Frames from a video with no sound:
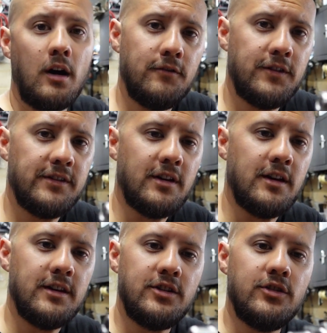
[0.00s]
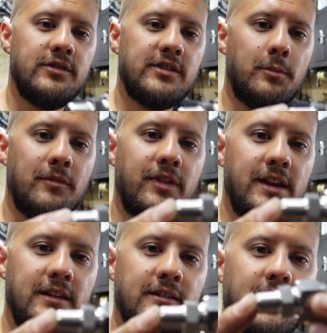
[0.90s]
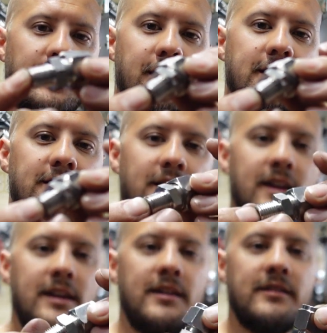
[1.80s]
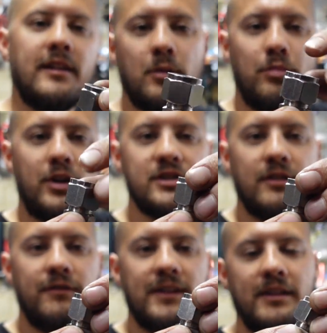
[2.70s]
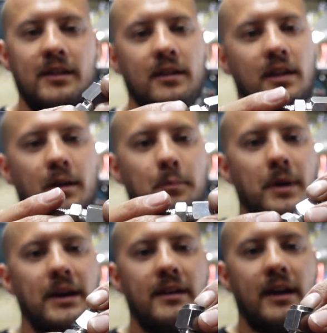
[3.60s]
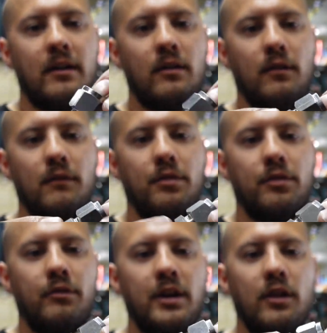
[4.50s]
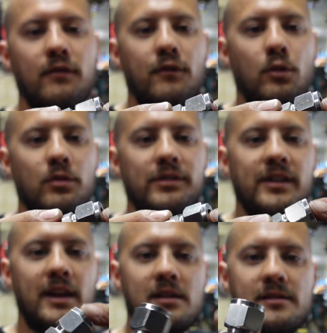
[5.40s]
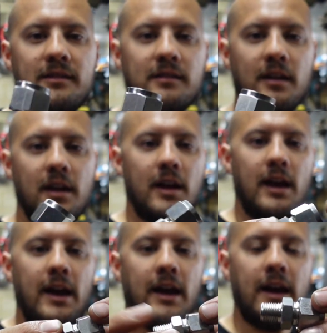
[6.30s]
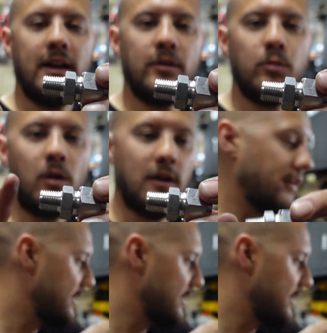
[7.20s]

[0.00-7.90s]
I've decided to use some of these, and this is compression fitting made out of 304 stainless, and what I've